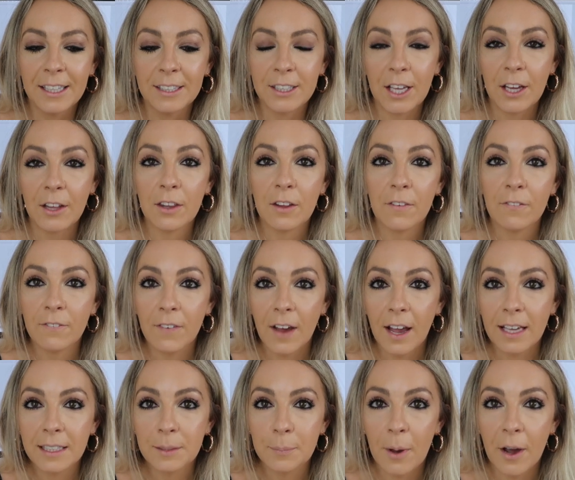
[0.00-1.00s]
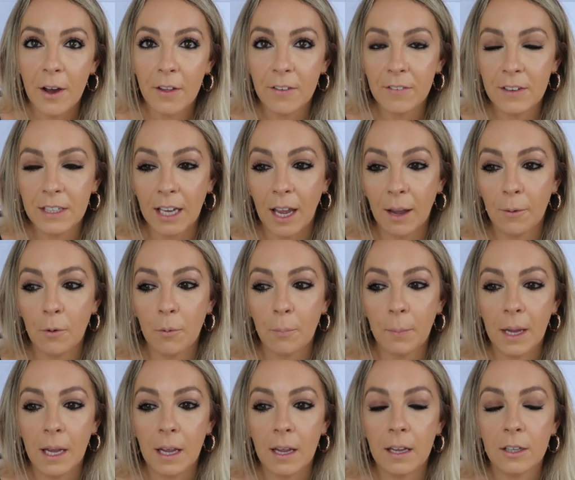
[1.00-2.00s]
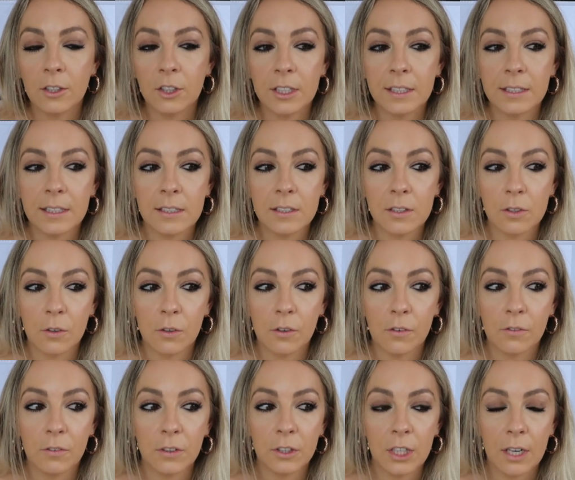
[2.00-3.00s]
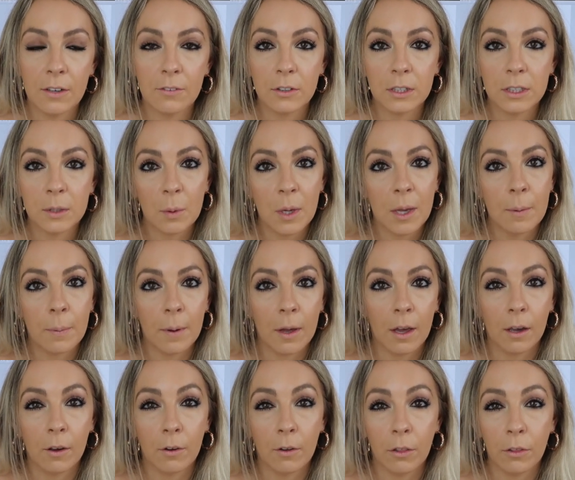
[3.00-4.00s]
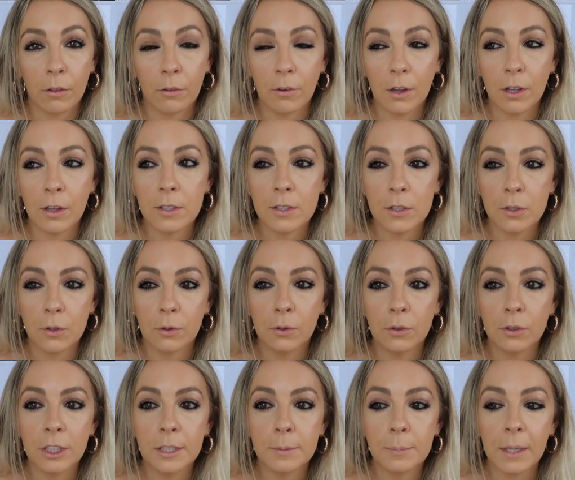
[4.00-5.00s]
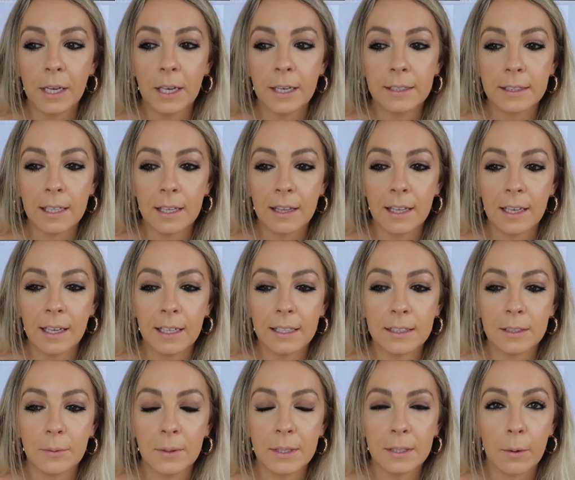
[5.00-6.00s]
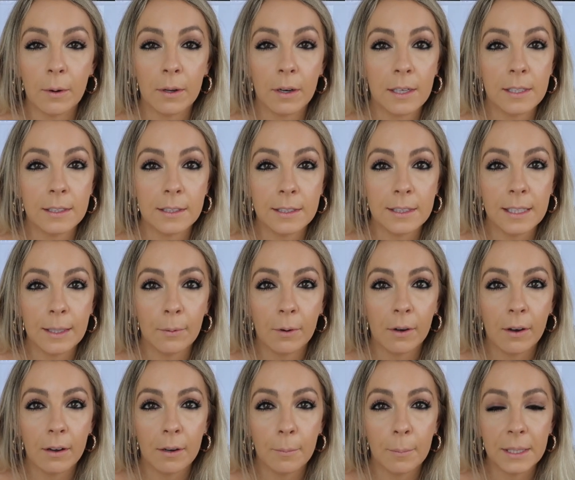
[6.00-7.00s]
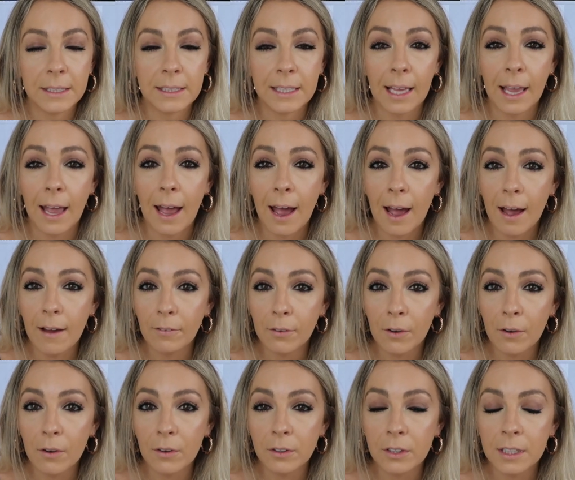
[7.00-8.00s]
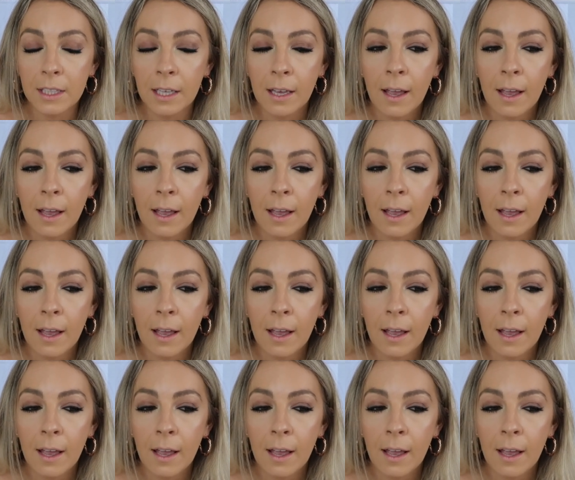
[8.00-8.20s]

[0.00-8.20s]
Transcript: So the first part of the video will be just a sort of general sweep through the store, just because I think it's always quite nice to see what kind of bits they have got.